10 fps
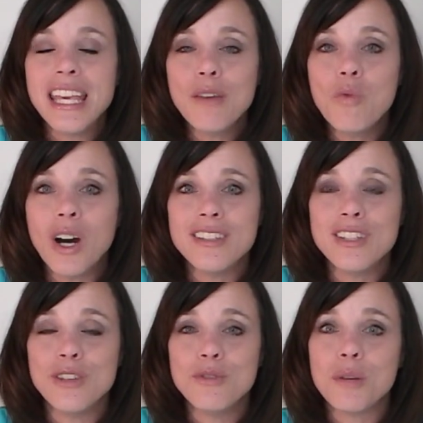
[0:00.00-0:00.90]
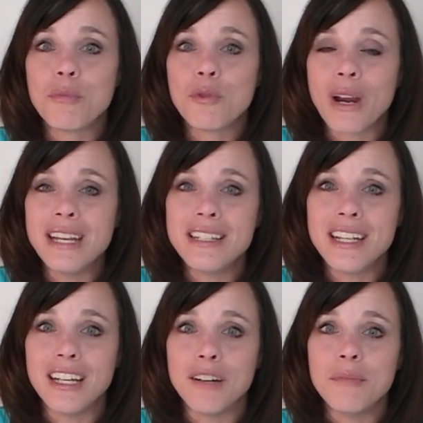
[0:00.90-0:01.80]
He wants you to pray to
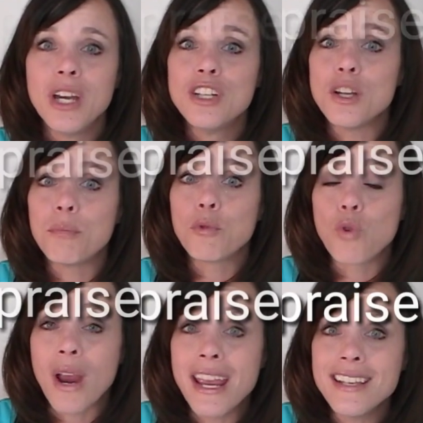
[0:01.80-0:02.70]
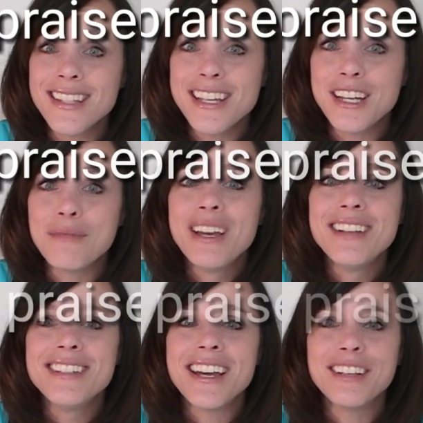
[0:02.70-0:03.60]
Him, to praise Him,
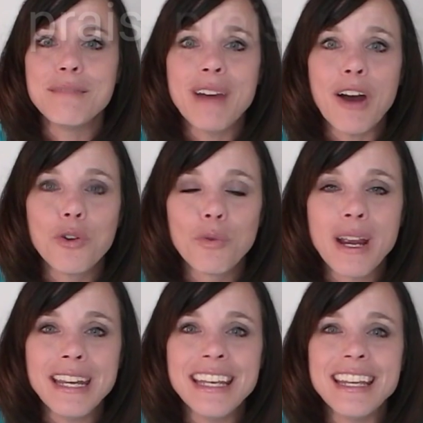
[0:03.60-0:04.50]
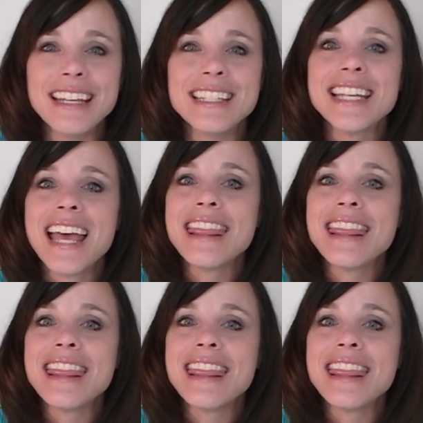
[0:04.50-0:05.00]
tell Him how great He is,